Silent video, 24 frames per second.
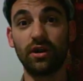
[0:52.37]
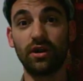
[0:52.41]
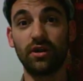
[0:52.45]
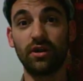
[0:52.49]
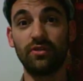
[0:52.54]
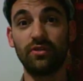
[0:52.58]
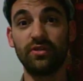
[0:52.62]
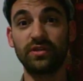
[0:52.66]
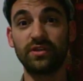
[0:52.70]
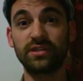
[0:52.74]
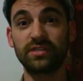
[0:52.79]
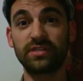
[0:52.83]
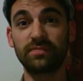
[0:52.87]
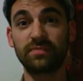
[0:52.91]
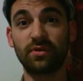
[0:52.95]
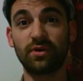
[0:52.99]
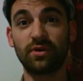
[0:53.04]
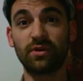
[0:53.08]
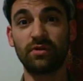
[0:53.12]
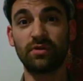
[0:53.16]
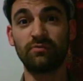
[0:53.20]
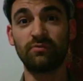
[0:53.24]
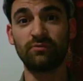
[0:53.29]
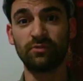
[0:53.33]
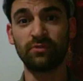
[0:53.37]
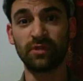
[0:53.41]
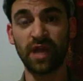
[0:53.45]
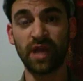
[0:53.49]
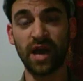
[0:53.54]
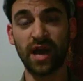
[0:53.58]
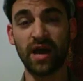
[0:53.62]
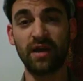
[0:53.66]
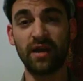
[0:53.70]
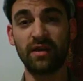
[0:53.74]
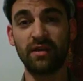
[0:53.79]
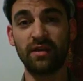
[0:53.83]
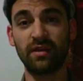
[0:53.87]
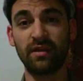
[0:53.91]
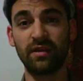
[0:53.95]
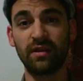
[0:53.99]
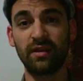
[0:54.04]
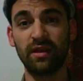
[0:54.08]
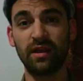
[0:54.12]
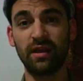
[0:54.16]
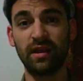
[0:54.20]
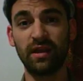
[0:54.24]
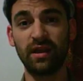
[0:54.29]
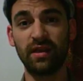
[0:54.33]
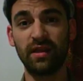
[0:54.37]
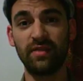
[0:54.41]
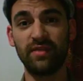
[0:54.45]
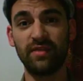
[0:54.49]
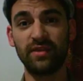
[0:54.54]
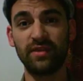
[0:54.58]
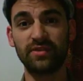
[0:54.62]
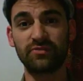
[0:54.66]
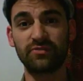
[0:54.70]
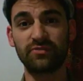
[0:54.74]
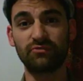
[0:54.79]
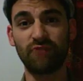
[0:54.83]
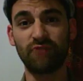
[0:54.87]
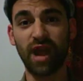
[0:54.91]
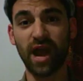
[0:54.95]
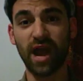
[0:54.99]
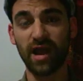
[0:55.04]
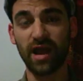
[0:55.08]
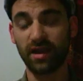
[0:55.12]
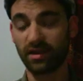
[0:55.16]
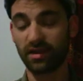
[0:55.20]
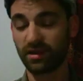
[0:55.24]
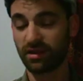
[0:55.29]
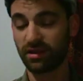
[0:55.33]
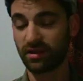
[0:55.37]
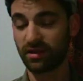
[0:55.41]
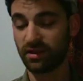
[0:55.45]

on this small lot, and this rock.